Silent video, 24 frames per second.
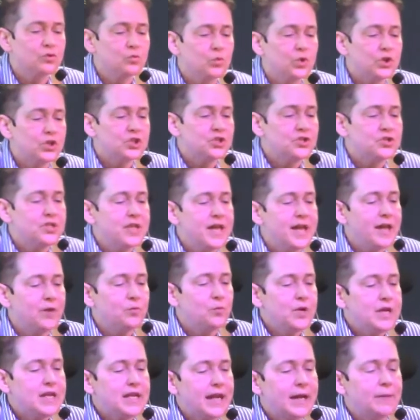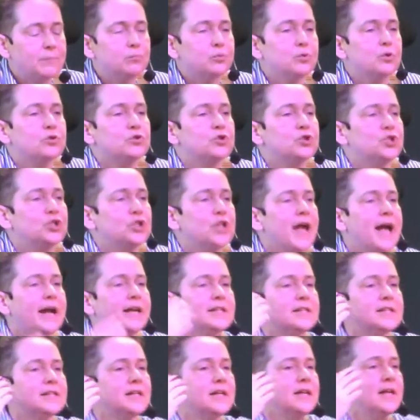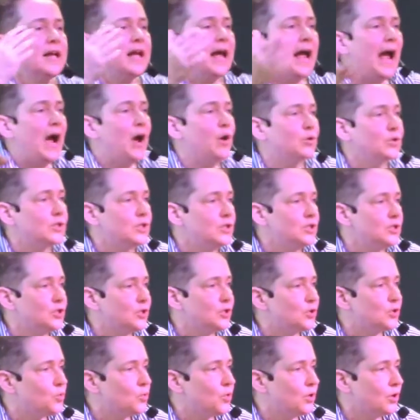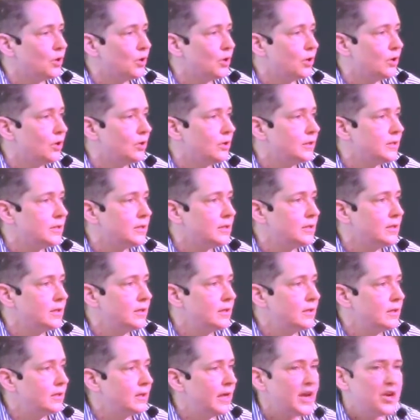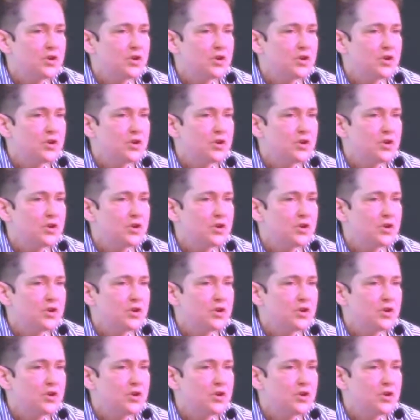which then we can project out into the world and